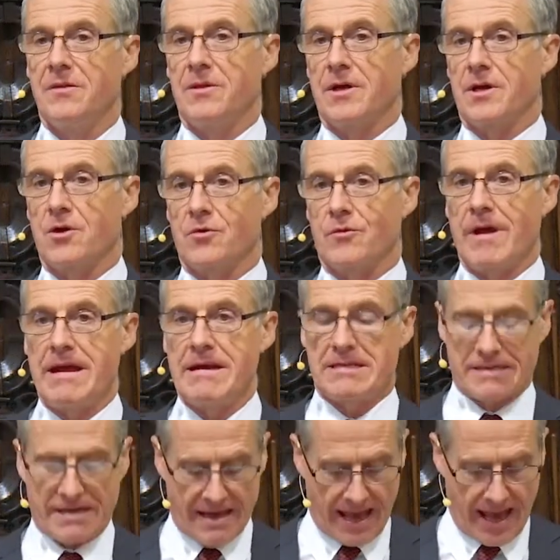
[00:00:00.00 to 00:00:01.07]
the
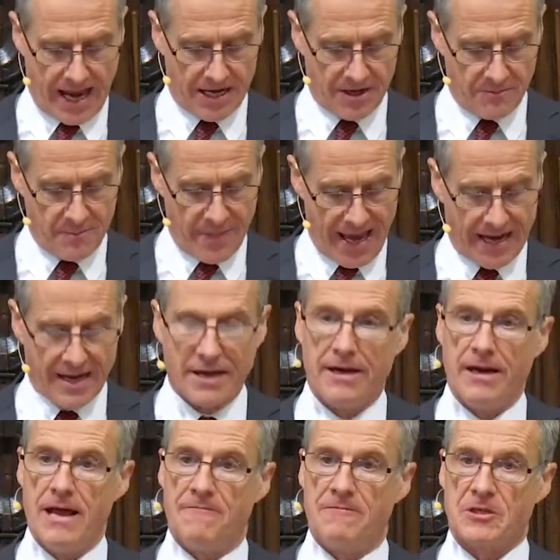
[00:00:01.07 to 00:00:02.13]
great and
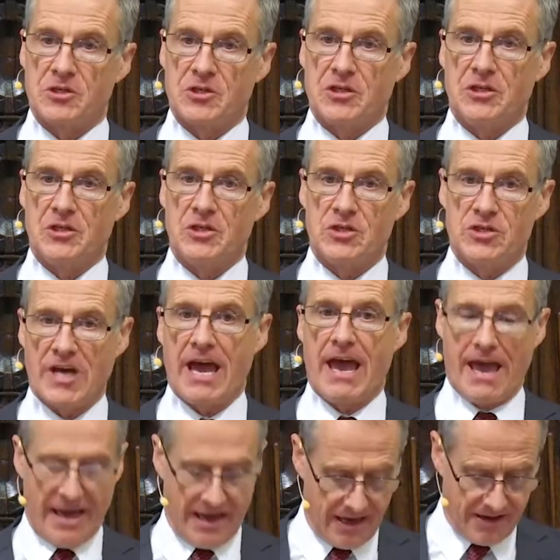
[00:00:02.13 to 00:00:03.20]
magnificent
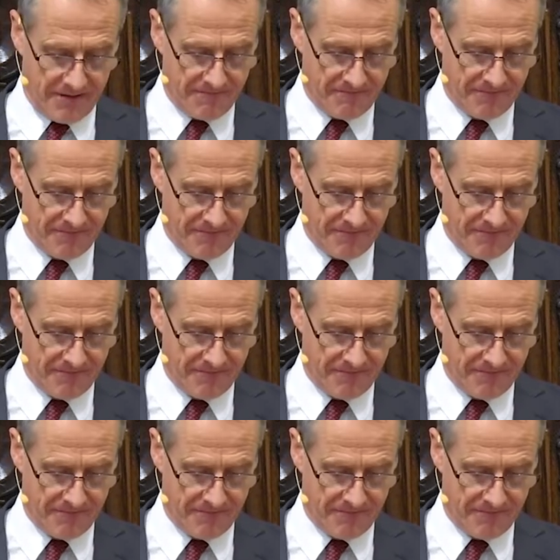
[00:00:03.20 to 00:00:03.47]
day.